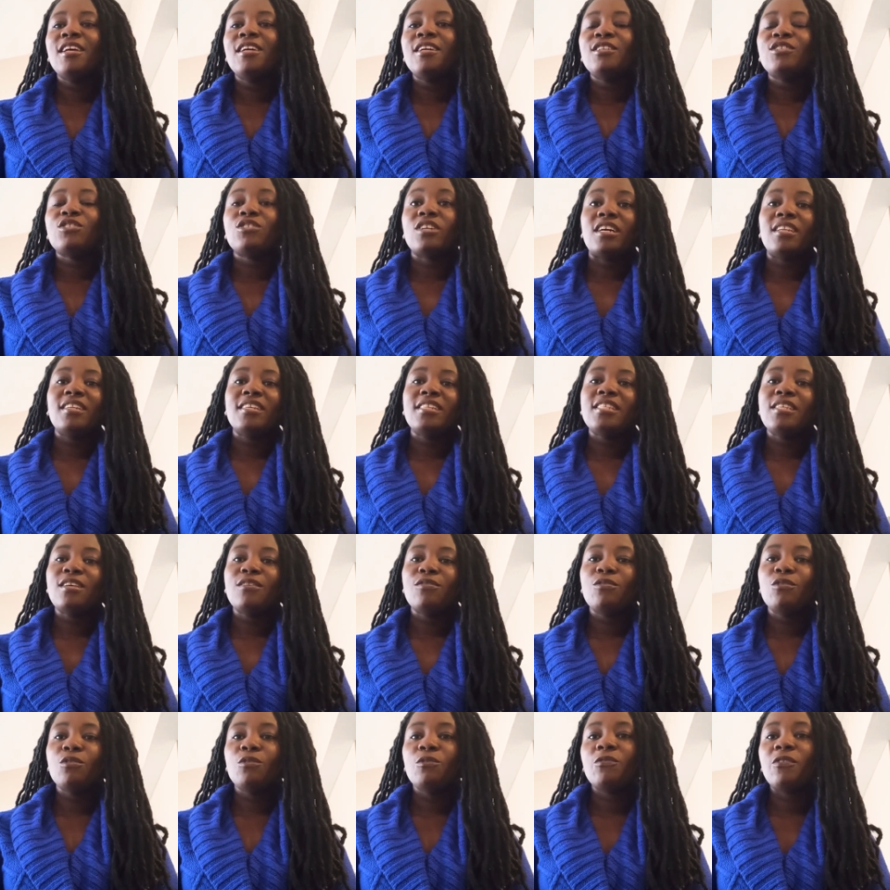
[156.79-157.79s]
trying to see
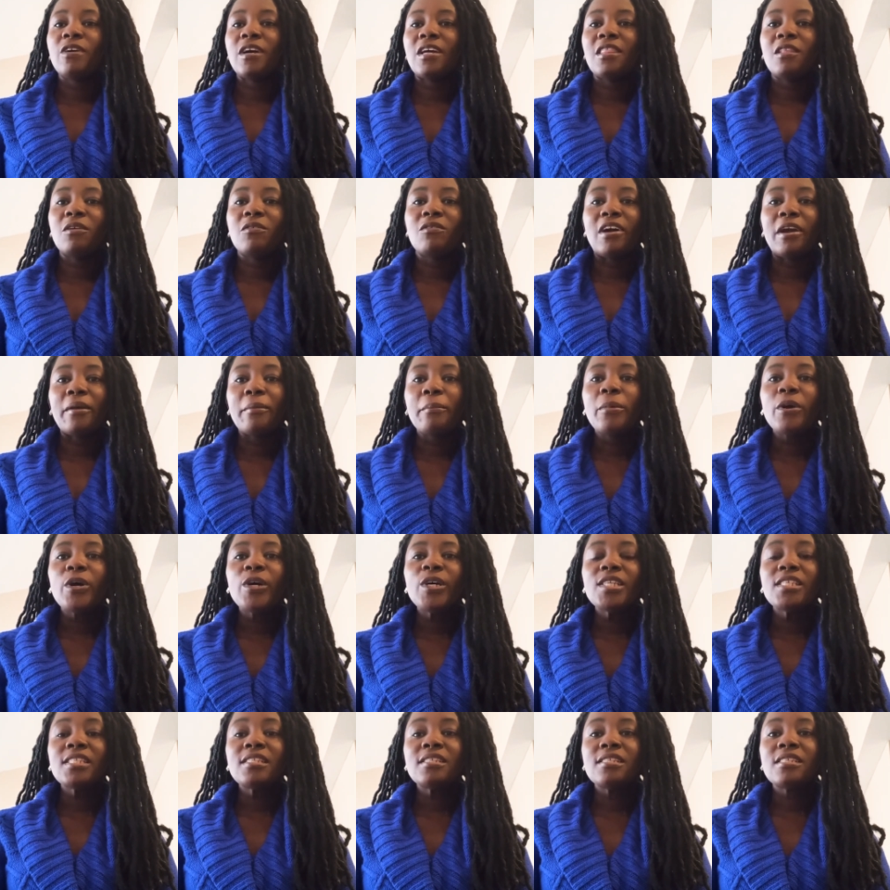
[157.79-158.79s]
if you find the right
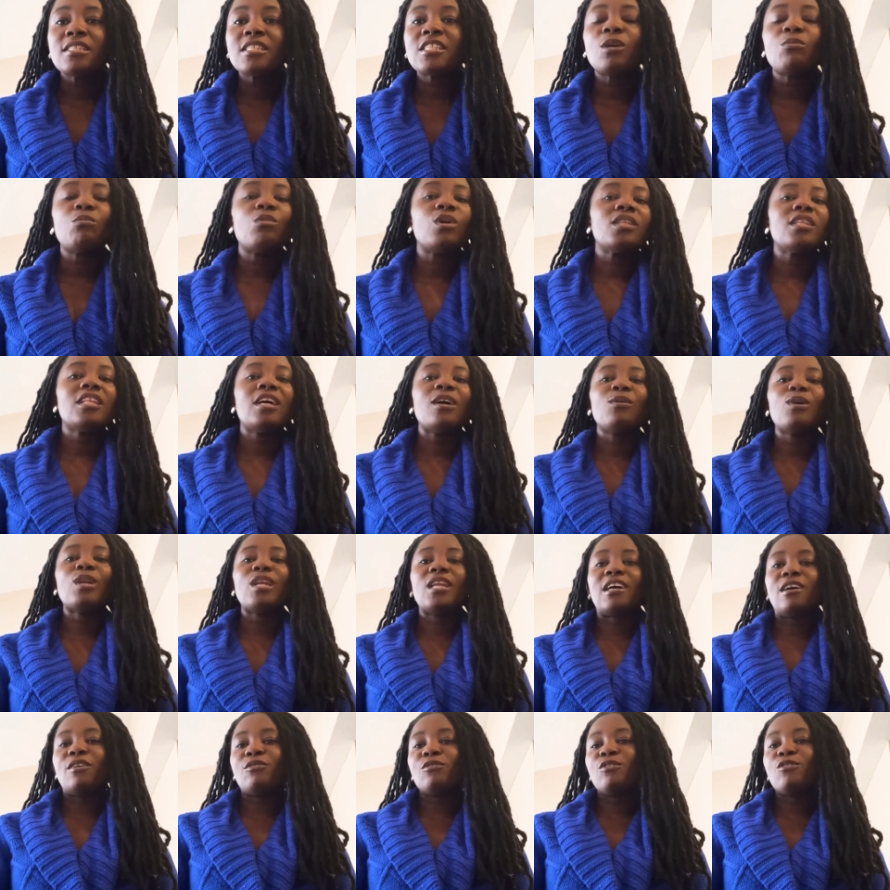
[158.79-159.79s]
person someone that will
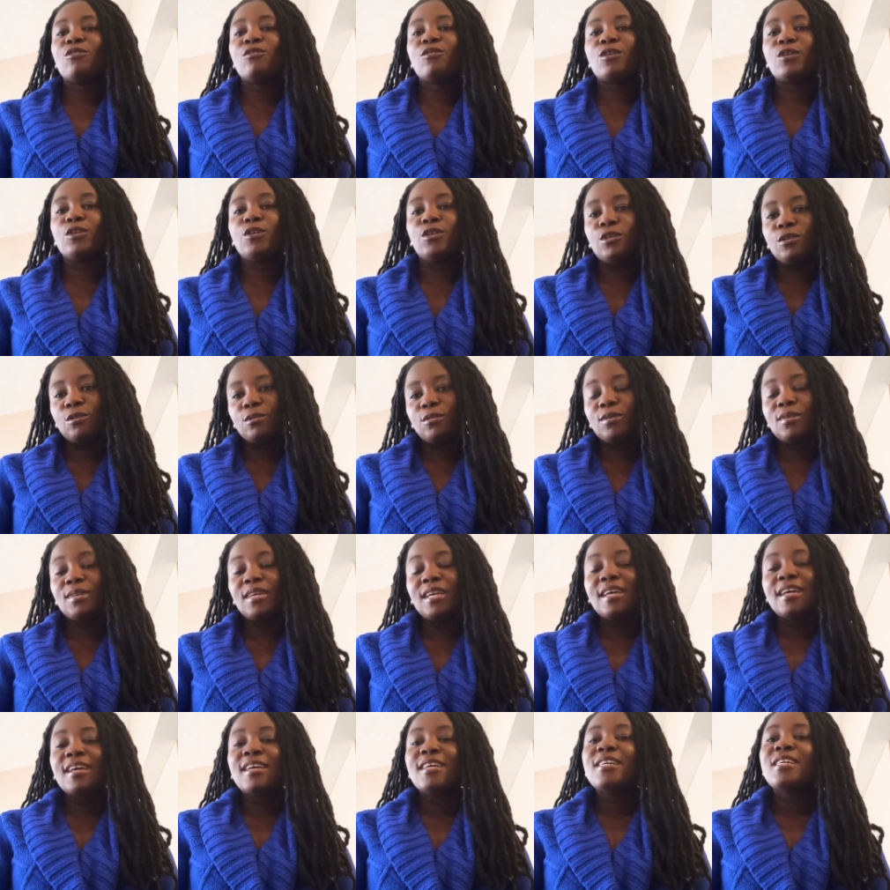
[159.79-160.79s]
love you for you
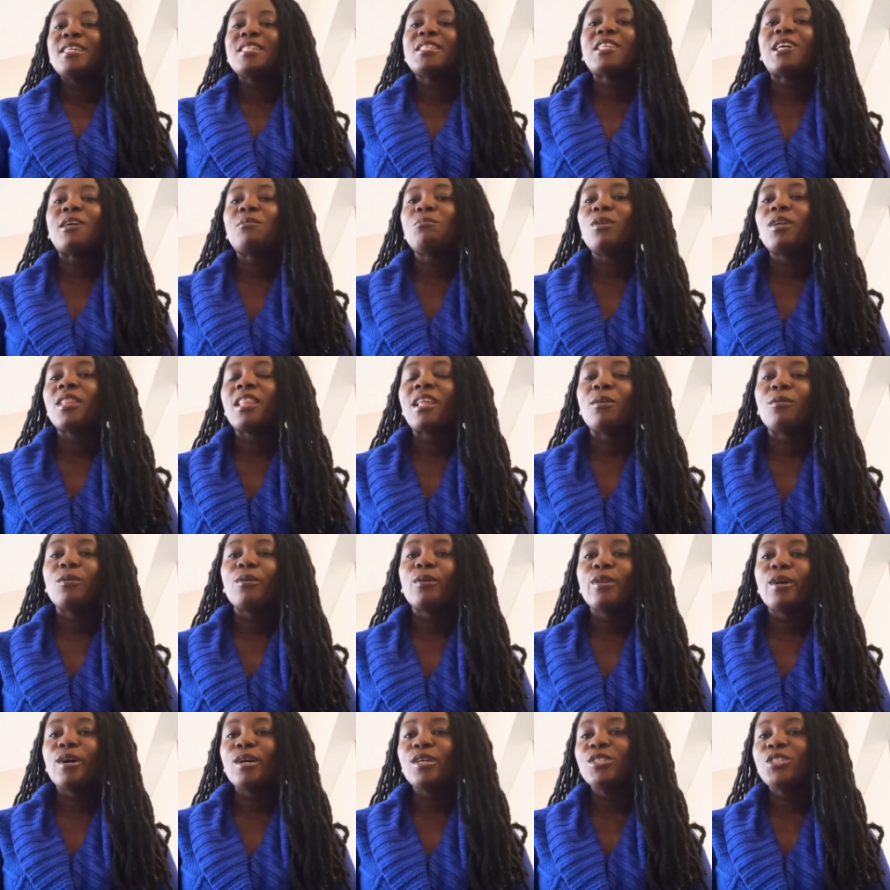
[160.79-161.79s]
someone that will
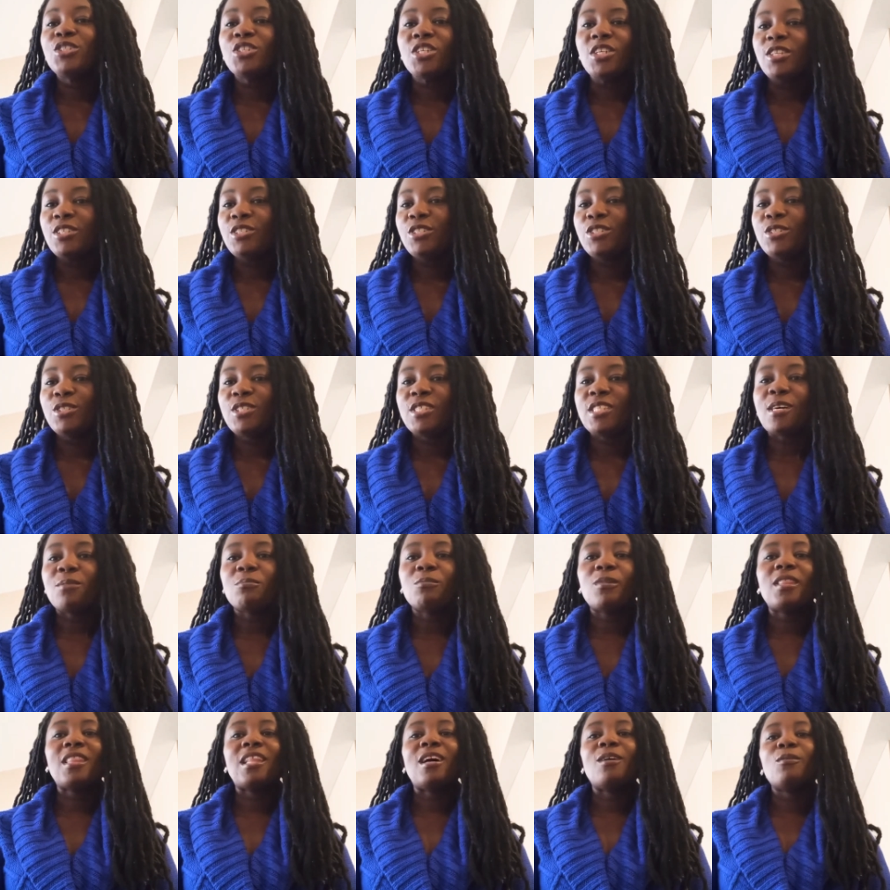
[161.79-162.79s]
not judge you
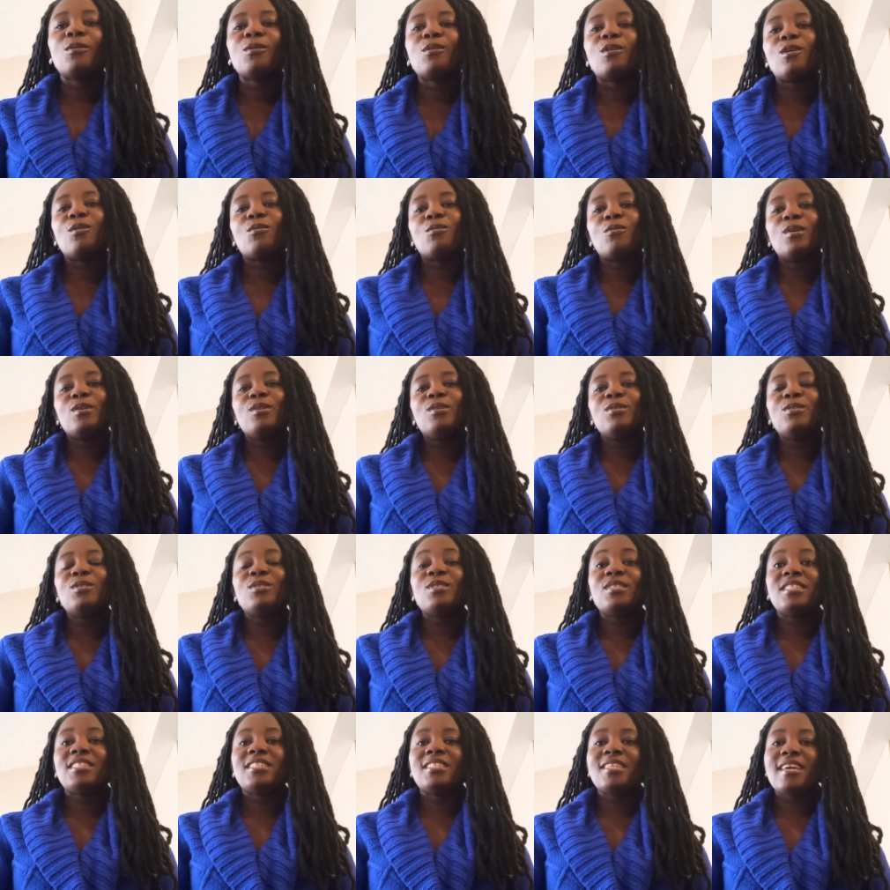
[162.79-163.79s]
someone that will not want you
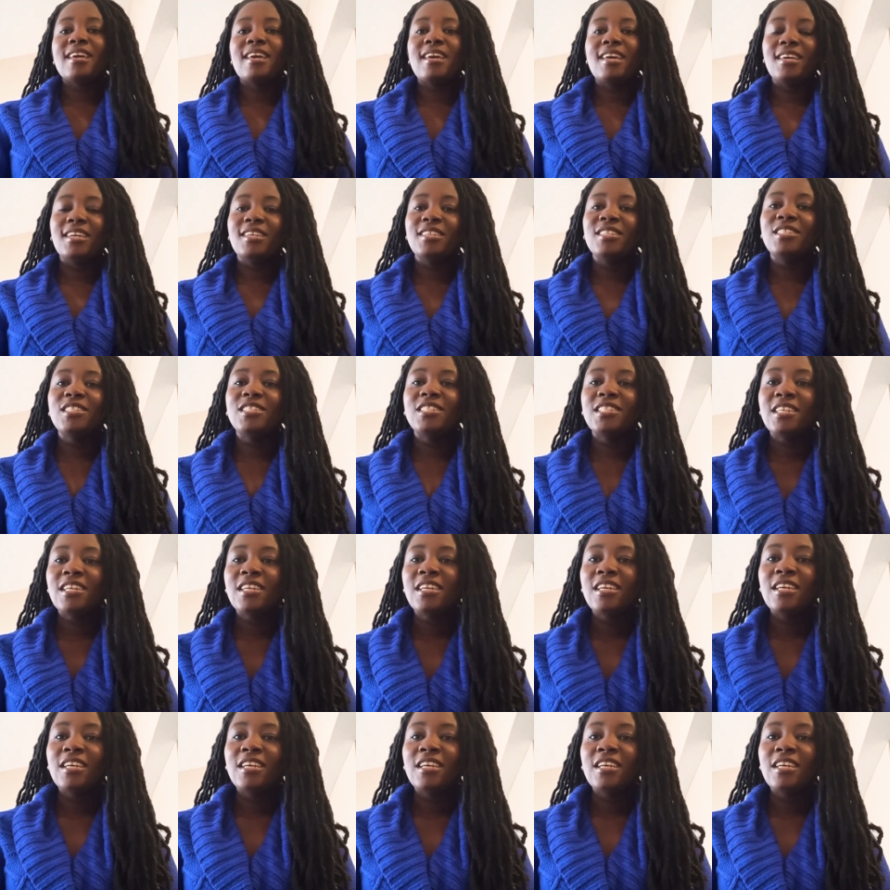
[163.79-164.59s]
to change